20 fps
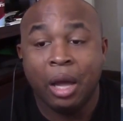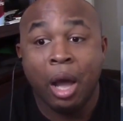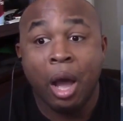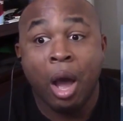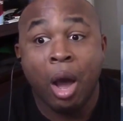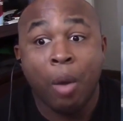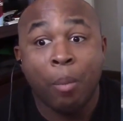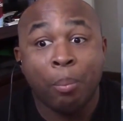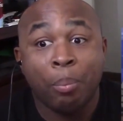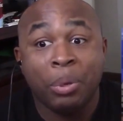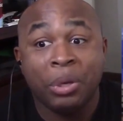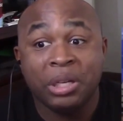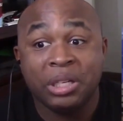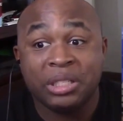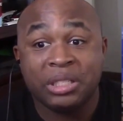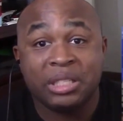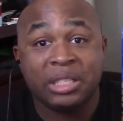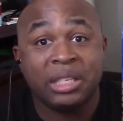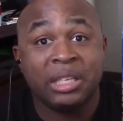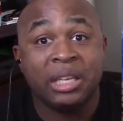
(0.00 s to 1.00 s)
on shore.
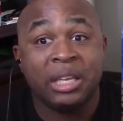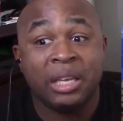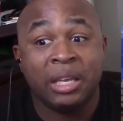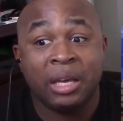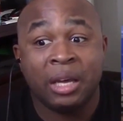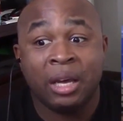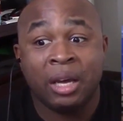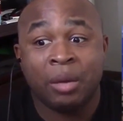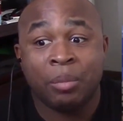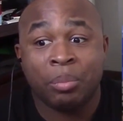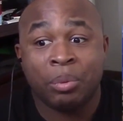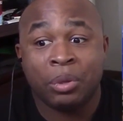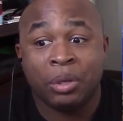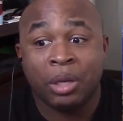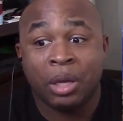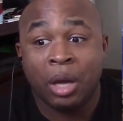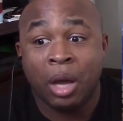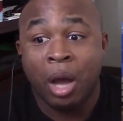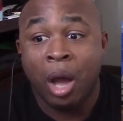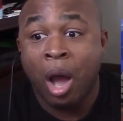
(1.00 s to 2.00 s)
Uh,
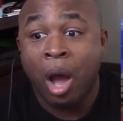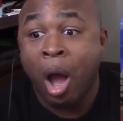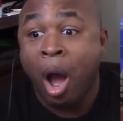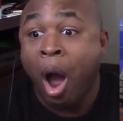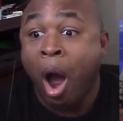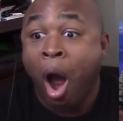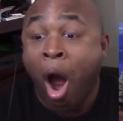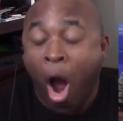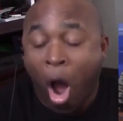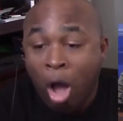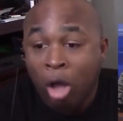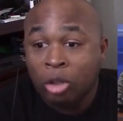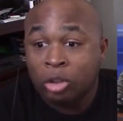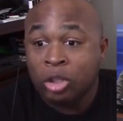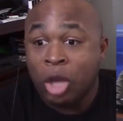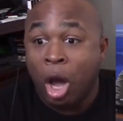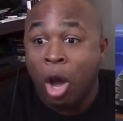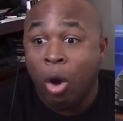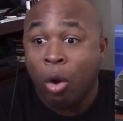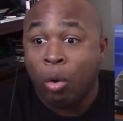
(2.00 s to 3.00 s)
outside. Oh, wait a
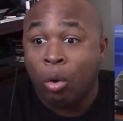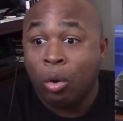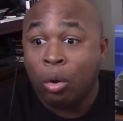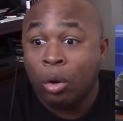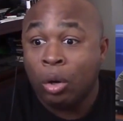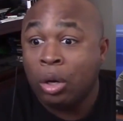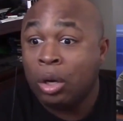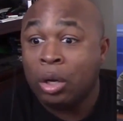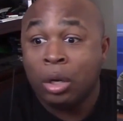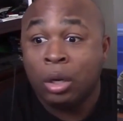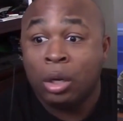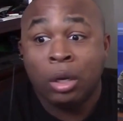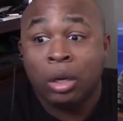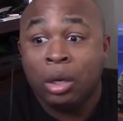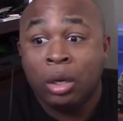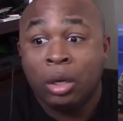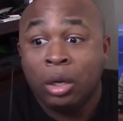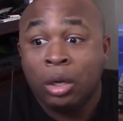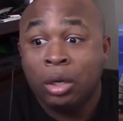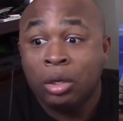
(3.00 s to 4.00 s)
second. No. He can't do
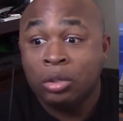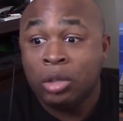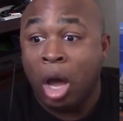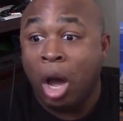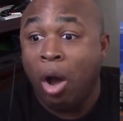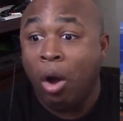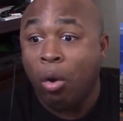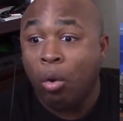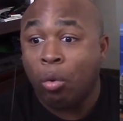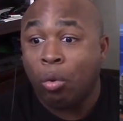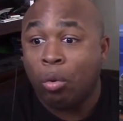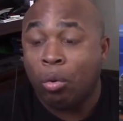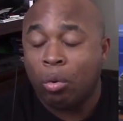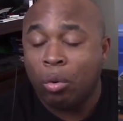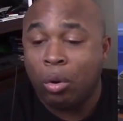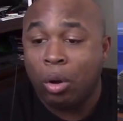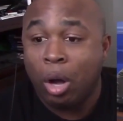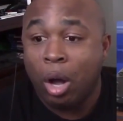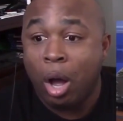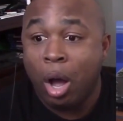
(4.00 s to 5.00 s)
that up here. No. They
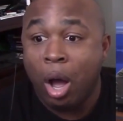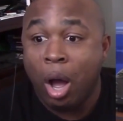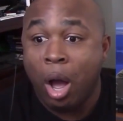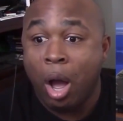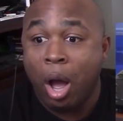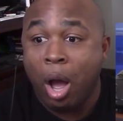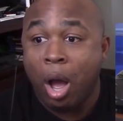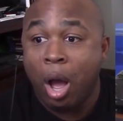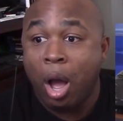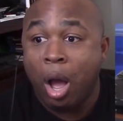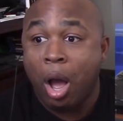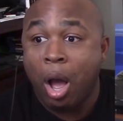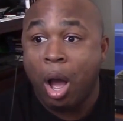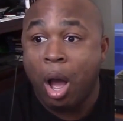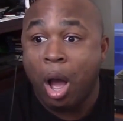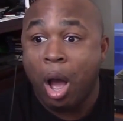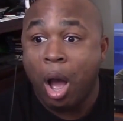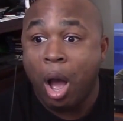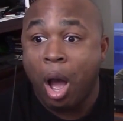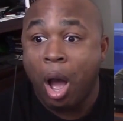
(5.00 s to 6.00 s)
can be up here, but, uh,
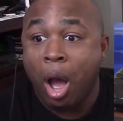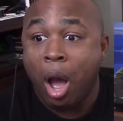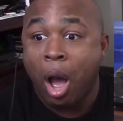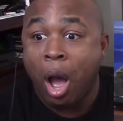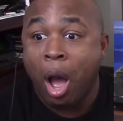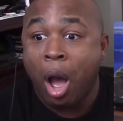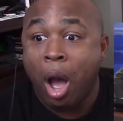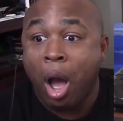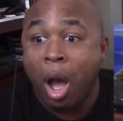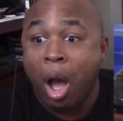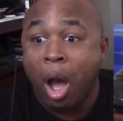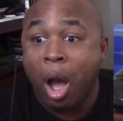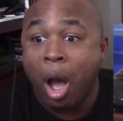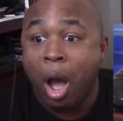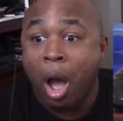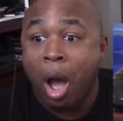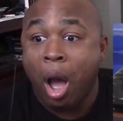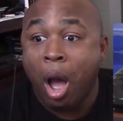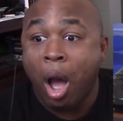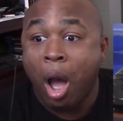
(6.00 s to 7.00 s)
okay?
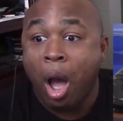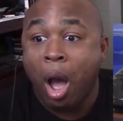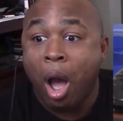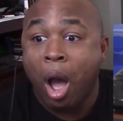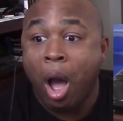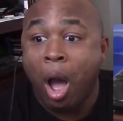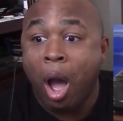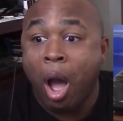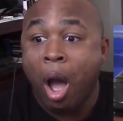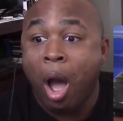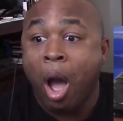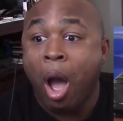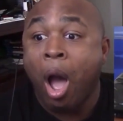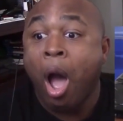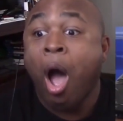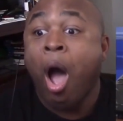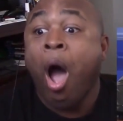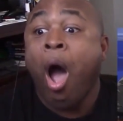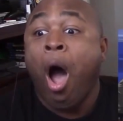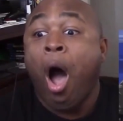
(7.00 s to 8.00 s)
I should have put the
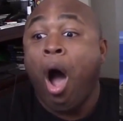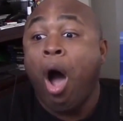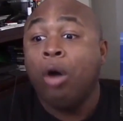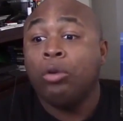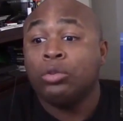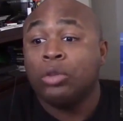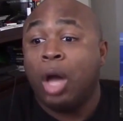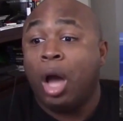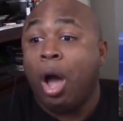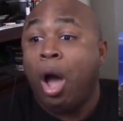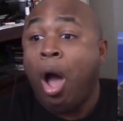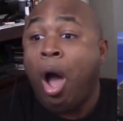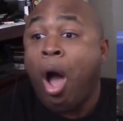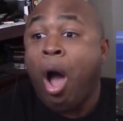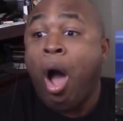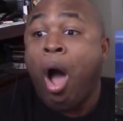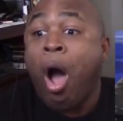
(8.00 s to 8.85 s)
dance. You, you got to stop oh. that, Maura.